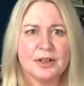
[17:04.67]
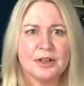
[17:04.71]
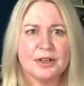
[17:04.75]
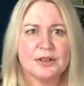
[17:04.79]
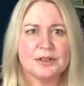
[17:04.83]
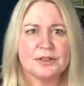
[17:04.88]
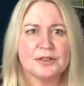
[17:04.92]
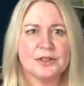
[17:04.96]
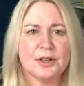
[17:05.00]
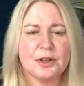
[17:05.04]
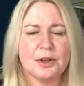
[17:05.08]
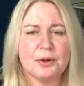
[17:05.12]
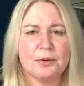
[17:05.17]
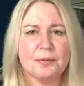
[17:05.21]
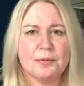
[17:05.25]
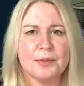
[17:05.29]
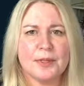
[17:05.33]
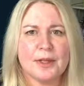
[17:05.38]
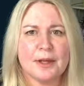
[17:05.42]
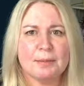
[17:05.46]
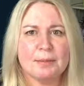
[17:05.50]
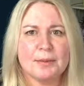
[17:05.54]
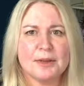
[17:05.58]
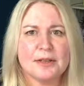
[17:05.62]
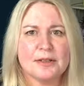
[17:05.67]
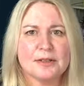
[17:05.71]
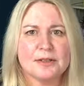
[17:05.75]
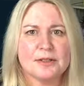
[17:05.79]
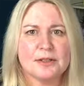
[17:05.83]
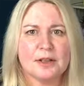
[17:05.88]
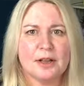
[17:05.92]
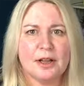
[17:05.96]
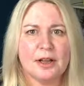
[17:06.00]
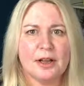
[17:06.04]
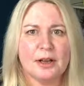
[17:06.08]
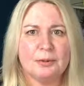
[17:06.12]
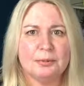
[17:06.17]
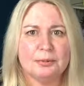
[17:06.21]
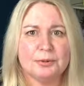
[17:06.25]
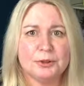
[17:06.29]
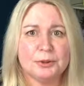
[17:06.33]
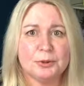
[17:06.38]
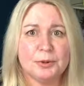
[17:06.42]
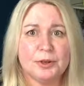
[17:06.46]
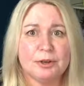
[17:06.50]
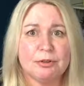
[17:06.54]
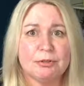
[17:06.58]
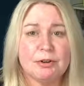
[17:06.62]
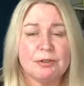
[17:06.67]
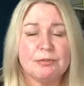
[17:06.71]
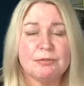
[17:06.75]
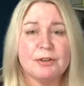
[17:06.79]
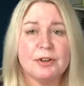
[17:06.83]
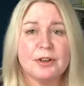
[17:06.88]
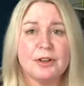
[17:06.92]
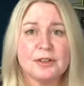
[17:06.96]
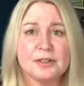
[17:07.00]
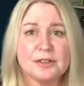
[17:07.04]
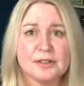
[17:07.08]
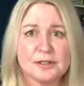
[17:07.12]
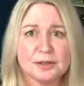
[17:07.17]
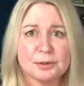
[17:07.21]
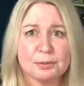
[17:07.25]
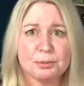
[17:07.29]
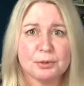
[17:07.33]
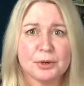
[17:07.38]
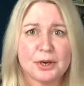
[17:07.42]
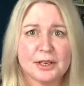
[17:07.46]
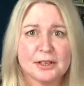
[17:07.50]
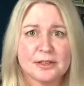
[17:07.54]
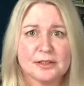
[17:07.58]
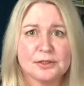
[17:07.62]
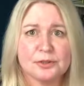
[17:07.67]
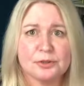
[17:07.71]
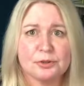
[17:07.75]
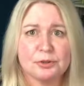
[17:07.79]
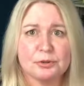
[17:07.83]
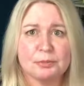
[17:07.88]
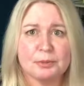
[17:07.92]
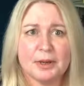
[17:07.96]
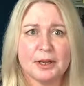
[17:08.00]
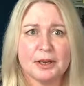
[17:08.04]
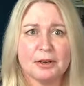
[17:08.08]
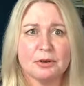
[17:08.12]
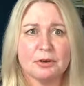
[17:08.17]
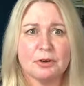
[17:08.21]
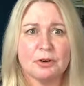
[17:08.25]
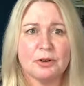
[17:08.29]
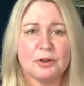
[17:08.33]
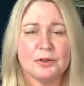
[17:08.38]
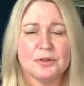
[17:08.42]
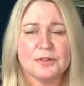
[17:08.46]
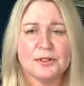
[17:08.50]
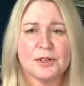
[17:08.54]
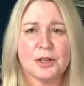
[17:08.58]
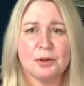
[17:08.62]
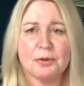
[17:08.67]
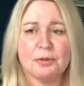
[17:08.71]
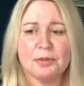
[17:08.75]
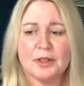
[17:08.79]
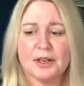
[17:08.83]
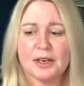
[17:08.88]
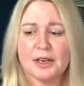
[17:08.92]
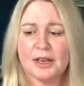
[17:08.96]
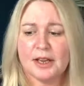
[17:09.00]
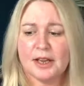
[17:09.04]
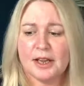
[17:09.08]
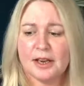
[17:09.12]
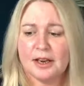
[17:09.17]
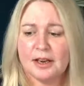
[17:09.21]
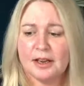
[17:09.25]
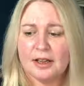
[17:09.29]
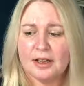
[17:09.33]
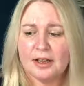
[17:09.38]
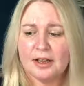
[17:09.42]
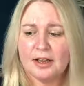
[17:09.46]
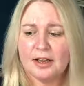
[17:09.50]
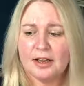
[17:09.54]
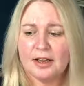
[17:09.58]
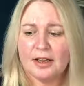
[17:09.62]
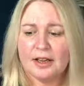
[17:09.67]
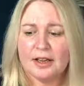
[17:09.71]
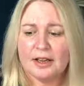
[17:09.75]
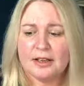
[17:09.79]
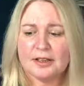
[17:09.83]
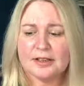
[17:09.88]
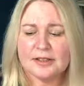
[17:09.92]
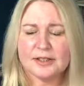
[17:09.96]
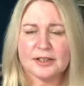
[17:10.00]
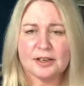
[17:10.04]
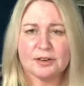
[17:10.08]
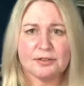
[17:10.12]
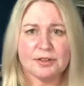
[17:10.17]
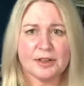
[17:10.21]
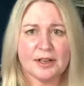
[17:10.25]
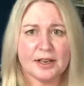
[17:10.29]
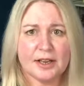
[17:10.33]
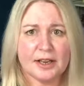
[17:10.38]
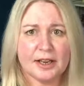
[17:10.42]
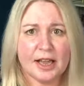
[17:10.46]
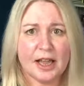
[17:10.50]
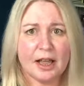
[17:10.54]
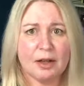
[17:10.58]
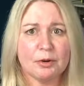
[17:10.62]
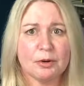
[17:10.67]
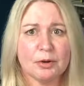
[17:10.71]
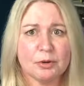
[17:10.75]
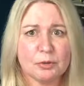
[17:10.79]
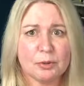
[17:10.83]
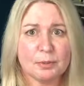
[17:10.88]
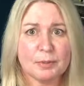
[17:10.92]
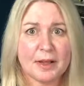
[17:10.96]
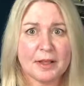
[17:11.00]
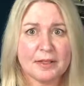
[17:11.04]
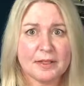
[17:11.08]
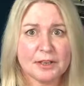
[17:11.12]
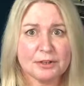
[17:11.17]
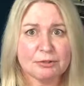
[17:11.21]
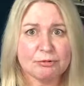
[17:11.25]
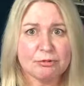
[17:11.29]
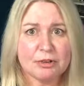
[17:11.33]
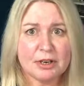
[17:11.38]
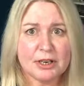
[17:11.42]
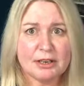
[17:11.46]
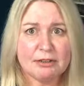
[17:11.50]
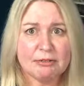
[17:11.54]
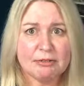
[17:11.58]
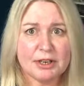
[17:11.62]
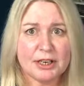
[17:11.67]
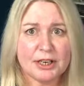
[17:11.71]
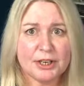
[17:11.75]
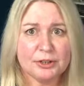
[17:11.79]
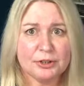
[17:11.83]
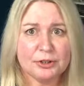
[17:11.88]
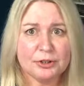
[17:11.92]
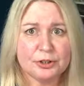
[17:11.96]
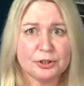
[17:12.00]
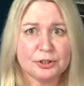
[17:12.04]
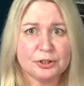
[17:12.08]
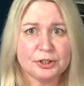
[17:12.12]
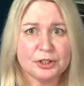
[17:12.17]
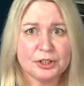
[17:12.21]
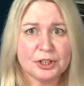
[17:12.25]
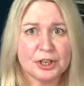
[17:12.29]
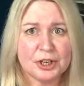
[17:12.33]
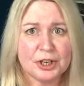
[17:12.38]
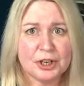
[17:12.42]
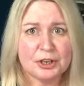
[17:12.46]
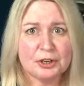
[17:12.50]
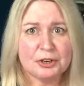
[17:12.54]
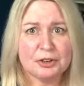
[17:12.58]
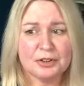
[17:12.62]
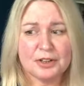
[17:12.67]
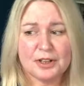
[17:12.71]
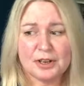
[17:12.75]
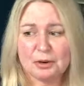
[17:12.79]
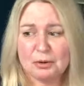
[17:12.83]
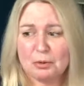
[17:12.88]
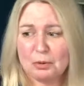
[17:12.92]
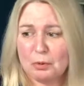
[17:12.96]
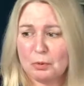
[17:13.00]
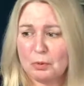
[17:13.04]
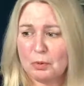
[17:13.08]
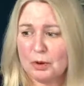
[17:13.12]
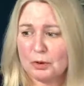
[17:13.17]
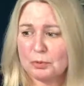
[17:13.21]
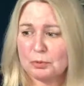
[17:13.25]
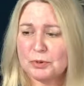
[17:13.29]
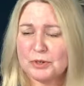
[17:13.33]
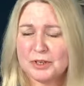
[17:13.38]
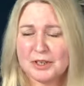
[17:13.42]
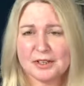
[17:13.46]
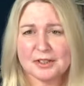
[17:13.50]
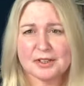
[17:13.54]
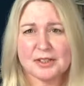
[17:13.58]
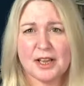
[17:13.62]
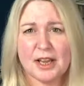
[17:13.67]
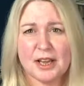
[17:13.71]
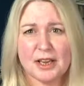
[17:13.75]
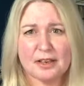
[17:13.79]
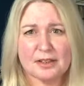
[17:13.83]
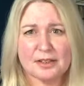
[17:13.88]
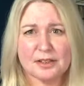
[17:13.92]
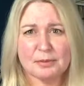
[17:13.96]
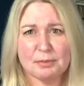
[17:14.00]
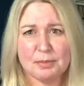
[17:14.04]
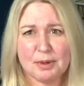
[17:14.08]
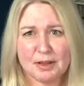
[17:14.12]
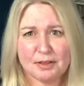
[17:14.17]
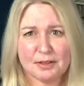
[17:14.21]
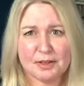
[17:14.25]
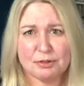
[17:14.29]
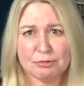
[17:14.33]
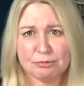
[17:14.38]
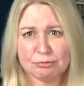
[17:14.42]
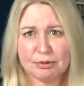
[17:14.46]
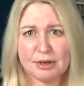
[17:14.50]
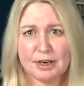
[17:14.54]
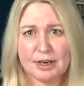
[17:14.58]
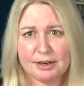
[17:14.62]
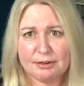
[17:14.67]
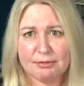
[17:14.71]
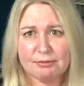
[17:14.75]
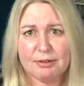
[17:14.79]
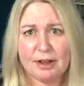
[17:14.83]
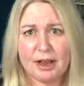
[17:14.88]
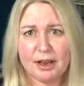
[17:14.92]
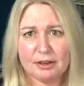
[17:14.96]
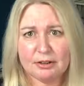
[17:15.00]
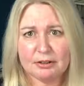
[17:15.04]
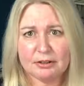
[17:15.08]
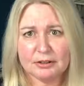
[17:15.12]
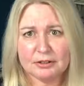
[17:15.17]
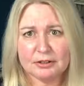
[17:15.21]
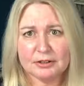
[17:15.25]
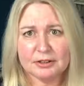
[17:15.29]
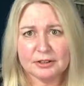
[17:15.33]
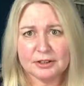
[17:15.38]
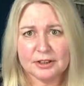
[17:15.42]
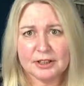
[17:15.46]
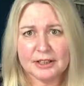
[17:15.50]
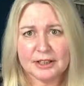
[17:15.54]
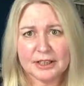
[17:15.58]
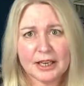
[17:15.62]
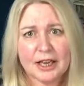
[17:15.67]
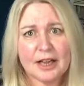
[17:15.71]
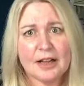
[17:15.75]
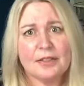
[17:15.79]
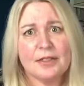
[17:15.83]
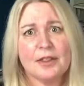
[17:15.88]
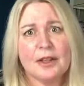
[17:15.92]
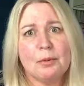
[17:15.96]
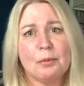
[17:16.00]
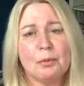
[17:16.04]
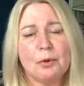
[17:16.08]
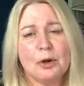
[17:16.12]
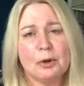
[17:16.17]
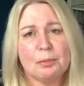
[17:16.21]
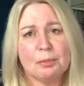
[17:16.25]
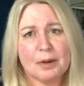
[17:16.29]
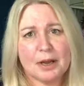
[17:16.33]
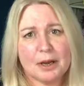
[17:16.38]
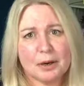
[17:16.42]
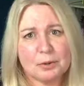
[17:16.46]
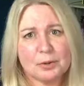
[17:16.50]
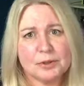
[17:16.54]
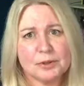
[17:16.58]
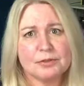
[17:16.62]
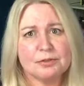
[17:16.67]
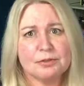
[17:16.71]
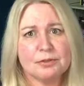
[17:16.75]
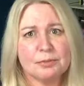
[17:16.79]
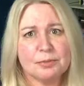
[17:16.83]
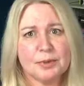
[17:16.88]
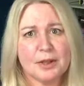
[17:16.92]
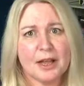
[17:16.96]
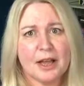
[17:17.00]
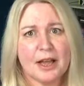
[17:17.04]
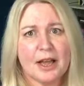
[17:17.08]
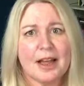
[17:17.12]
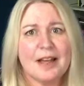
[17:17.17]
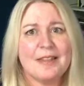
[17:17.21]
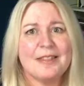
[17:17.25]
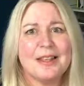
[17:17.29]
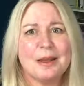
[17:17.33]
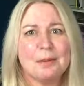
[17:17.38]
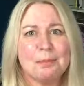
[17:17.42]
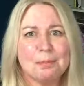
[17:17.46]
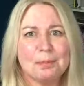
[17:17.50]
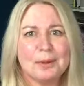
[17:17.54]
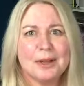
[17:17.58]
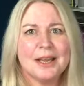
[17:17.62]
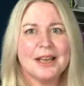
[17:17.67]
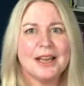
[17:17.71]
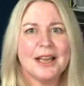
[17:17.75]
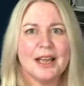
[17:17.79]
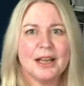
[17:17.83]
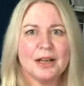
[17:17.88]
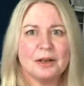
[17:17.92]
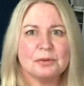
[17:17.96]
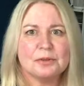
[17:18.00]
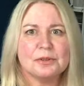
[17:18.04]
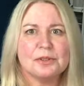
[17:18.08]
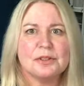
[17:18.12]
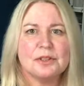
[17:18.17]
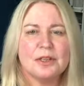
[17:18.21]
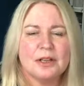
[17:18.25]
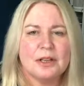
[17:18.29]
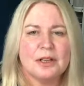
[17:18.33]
So that means doing a reverse brainstorming. So thinking, instead of thinking, how could we make this really, really good? You think, well, what would it take to make this really fail? And then work backwards from there and then pick out